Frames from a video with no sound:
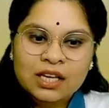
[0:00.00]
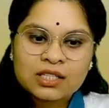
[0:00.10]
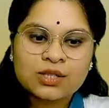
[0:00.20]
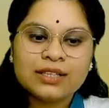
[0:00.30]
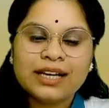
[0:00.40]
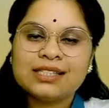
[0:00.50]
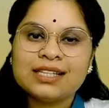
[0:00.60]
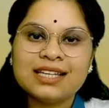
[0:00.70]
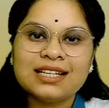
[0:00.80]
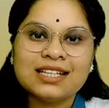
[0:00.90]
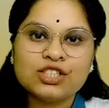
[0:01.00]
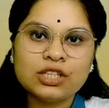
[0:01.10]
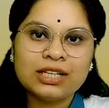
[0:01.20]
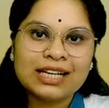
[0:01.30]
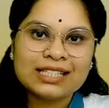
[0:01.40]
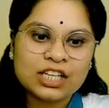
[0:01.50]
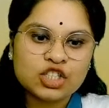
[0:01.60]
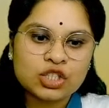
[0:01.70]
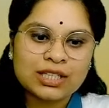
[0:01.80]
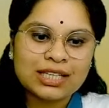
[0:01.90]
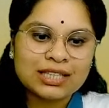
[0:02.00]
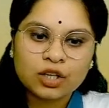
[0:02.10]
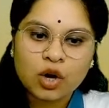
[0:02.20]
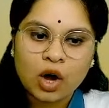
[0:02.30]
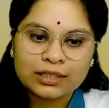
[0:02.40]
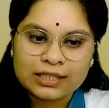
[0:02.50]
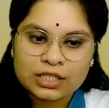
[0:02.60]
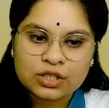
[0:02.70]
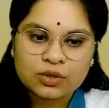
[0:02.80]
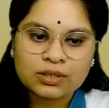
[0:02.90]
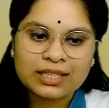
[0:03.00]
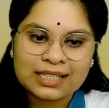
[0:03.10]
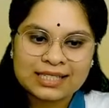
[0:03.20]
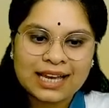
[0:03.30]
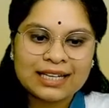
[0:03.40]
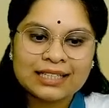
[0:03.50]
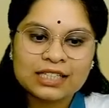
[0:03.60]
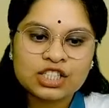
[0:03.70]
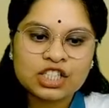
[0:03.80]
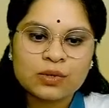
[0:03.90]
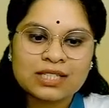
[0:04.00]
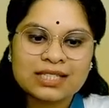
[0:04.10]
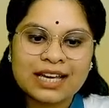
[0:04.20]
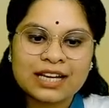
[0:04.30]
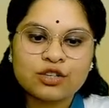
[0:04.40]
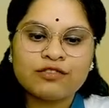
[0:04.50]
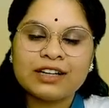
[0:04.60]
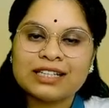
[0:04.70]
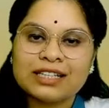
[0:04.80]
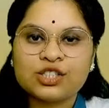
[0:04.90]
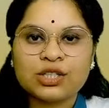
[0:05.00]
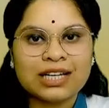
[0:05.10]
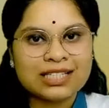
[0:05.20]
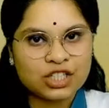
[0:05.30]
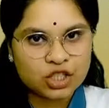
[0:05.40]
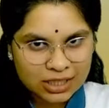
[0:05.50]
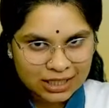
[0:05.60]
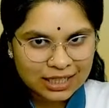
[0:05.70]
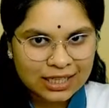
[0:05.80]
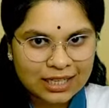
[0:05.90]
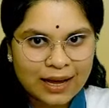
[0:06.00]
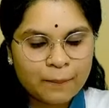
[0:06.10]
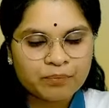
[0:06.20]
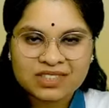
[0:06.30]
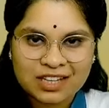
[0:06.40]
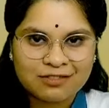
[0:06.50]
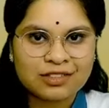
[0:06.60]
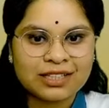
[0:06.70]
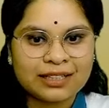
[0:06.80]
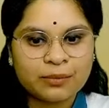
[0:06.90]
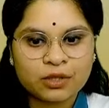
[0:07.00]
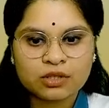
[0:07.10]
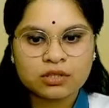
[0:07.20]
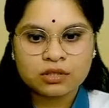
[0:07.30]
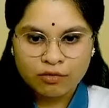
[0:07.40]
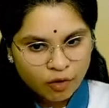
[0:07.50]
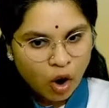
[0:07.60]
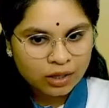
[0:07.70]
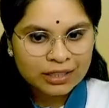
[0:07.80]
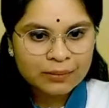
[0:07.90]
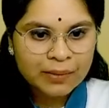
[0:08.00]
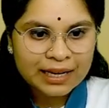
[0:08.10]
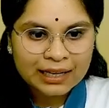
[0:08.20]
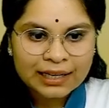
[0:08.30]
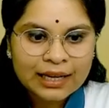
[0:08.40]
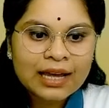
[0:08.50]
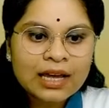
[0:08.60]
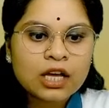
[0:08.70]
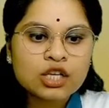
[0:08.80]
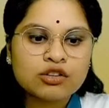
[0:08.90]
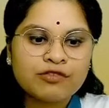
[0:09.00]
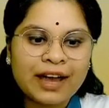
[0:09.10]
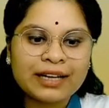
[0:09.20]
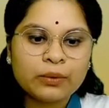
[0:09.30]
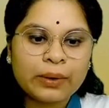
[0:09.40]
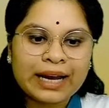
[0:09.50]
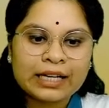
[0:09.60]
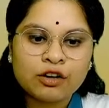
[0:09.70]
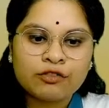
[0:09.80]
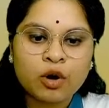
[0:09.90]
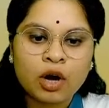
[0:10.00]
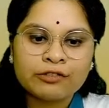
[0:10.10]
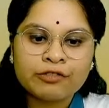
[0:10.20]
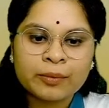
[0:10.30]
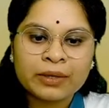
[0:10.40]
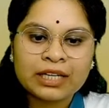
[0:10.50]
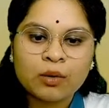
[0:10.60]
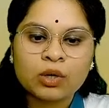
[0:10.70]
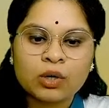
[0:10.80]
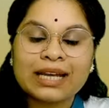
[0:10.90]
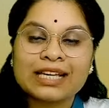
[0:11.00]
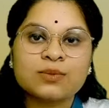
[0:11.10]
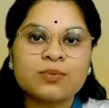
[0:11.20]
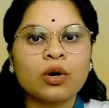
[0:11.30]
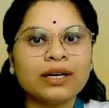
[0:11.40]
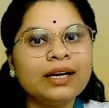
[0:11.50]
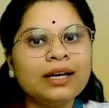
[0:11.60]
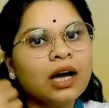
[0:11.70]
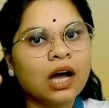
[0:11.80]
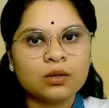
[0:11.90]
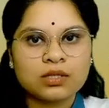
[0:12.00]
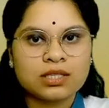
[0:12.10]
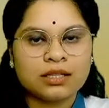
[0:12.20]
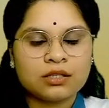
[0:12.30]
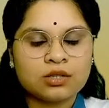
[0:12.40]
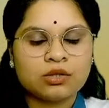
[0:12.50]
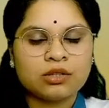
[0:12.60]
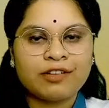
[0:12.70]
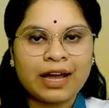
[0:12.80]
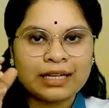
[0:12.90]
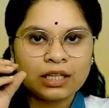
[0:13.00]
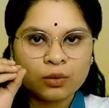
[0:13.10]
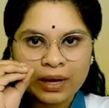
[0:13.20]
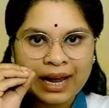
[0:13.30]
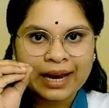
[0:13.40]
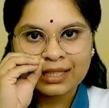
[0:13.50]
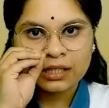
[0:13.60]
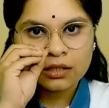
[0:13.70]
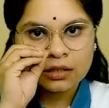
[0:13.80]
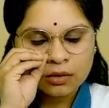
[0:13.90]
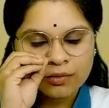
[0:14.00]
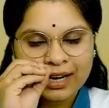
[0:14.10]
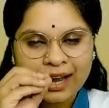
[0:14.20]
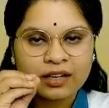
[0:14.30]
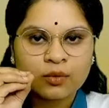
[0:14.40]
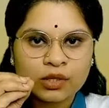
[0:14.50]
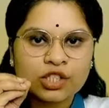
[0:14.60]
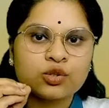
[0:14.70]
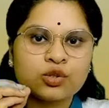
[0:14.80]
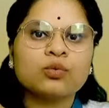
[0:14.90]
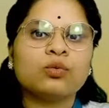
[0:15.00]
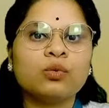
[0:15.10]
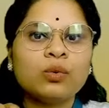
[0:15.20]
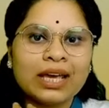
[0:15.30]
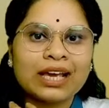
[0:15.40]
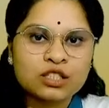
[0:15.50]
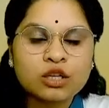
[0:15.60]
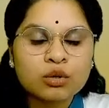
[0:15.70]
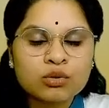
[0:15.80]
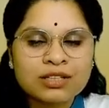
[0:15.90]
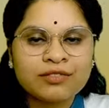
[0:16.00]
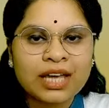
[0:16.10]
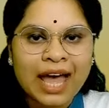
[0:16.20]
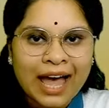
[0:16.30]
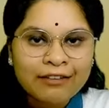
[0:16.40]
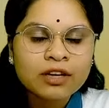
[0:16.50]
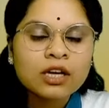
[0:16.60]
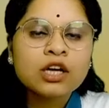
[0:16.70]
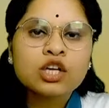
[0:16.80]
So next is industrialization in the colonies. So textile industry was the center of industrialization in India, definitely because of cotton mainly. So finer variety of cotton from India were exported outside. So the finer variety, the variety which we exclusively have.